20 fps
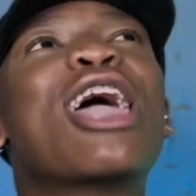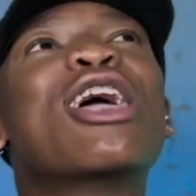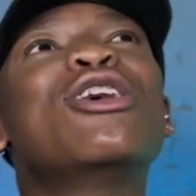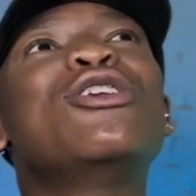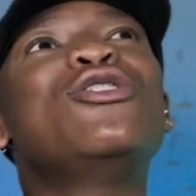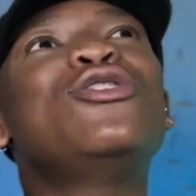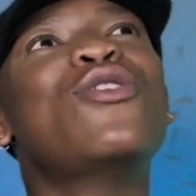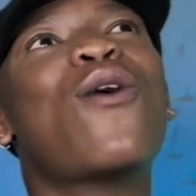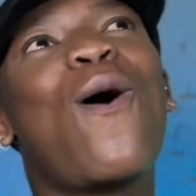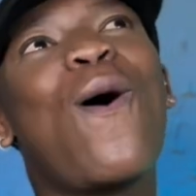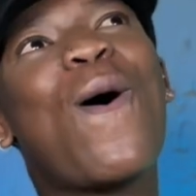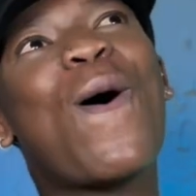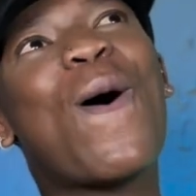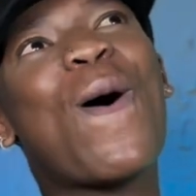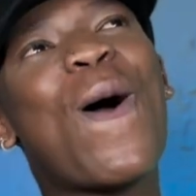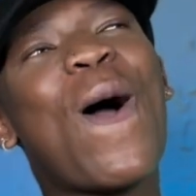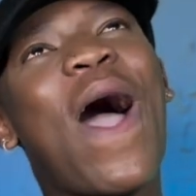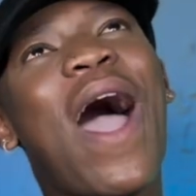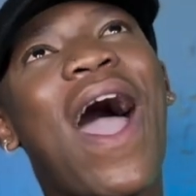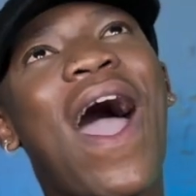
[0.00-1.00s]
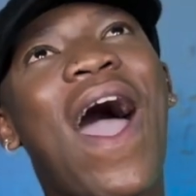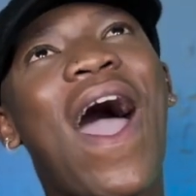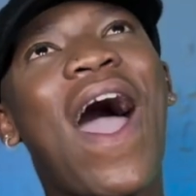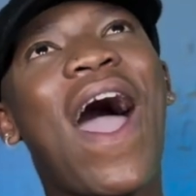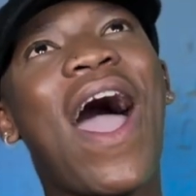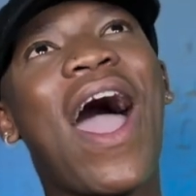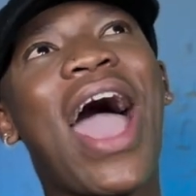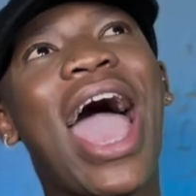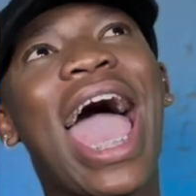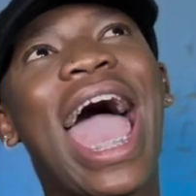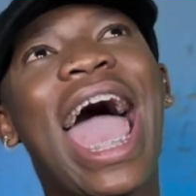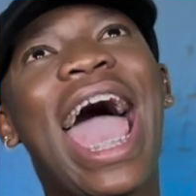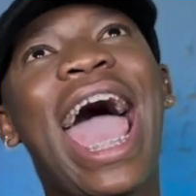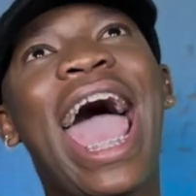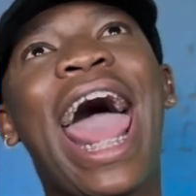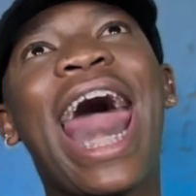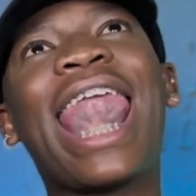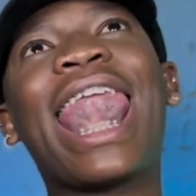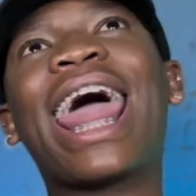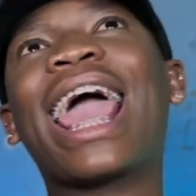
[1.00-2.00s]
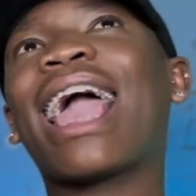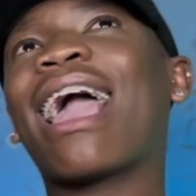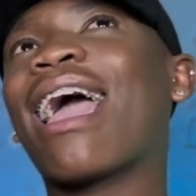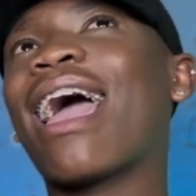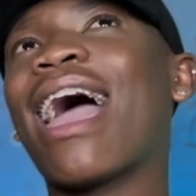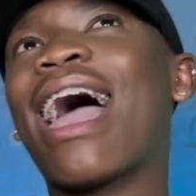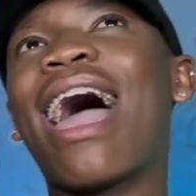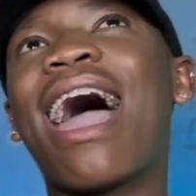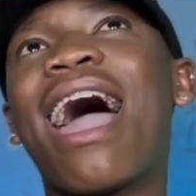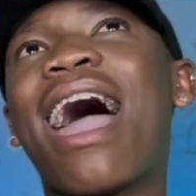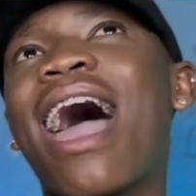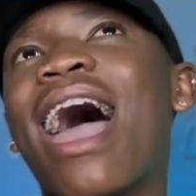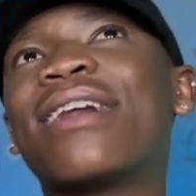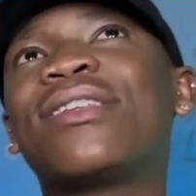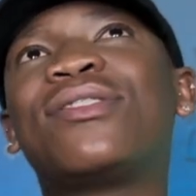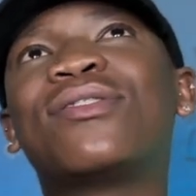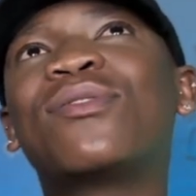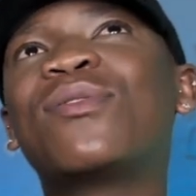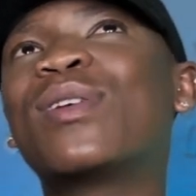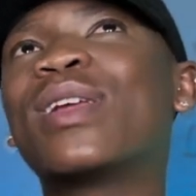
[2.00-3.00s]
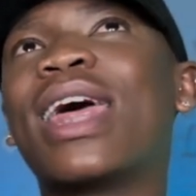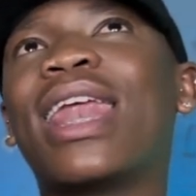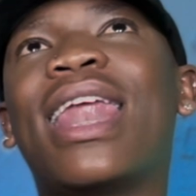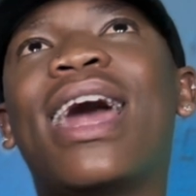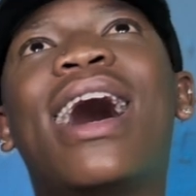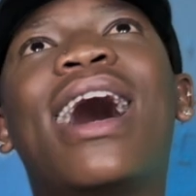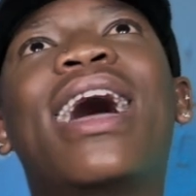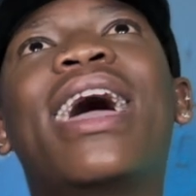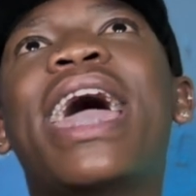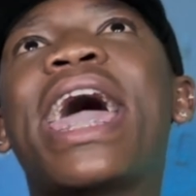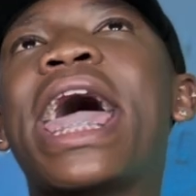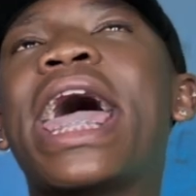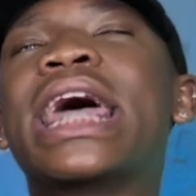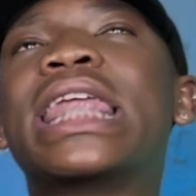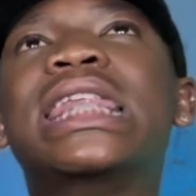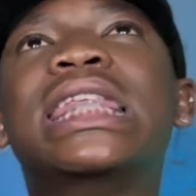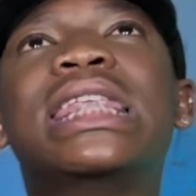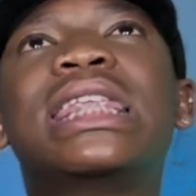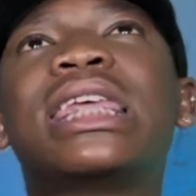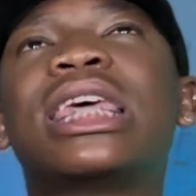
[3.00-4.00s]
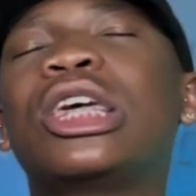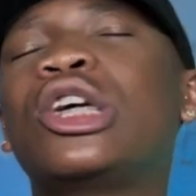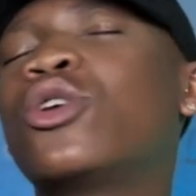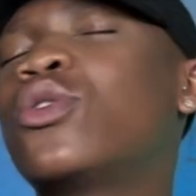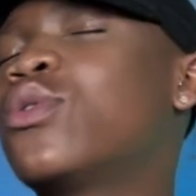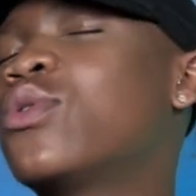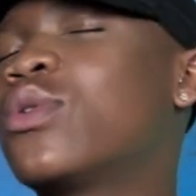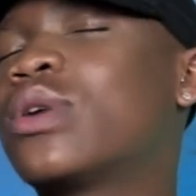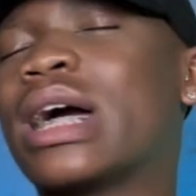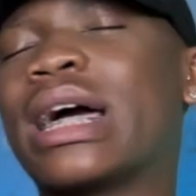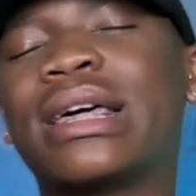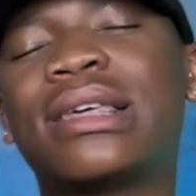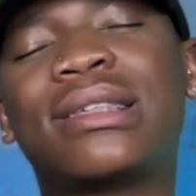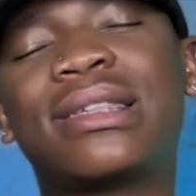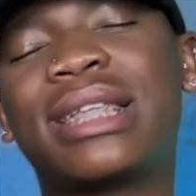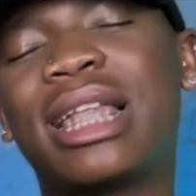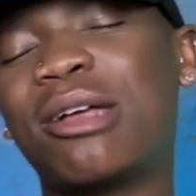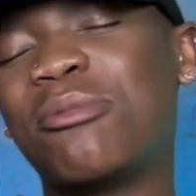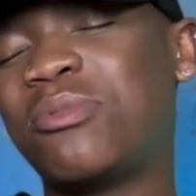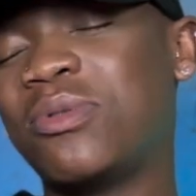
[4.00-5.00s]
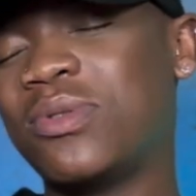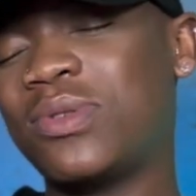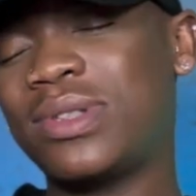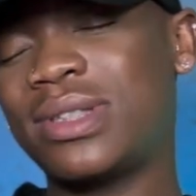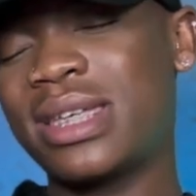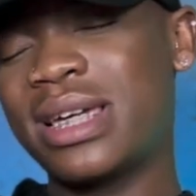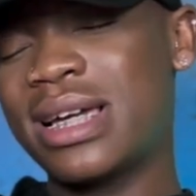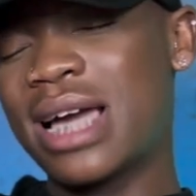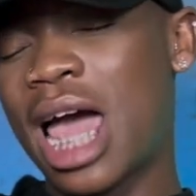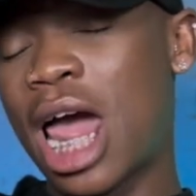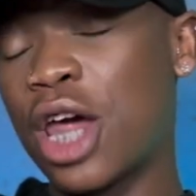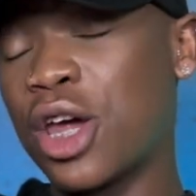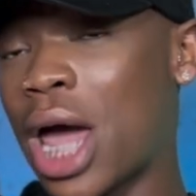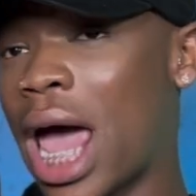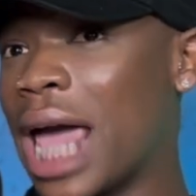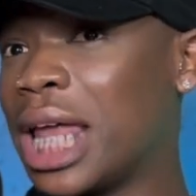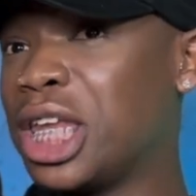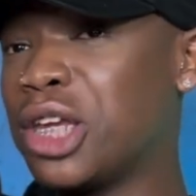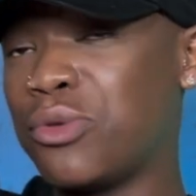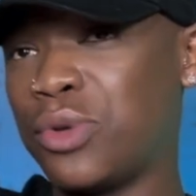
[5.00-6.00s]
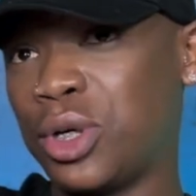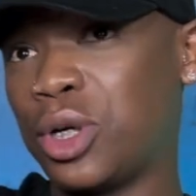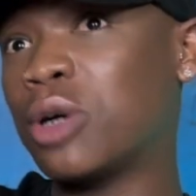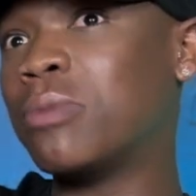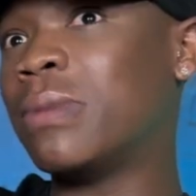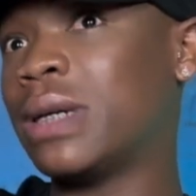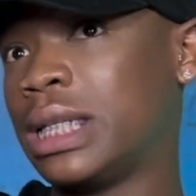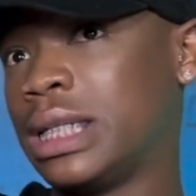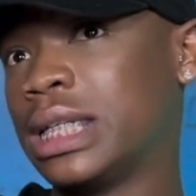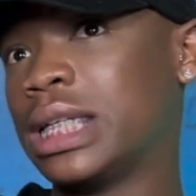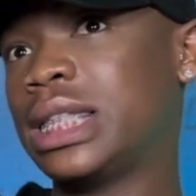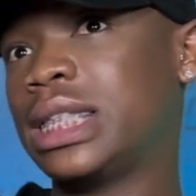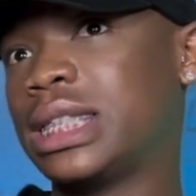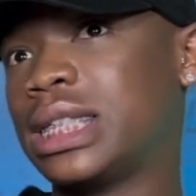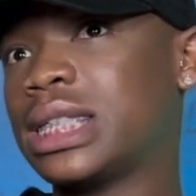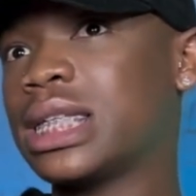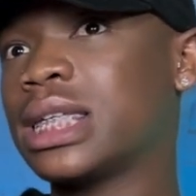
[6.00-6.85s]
Yo, like, I don't want to lie. And yo, guys, club hosting, I highly recommend it.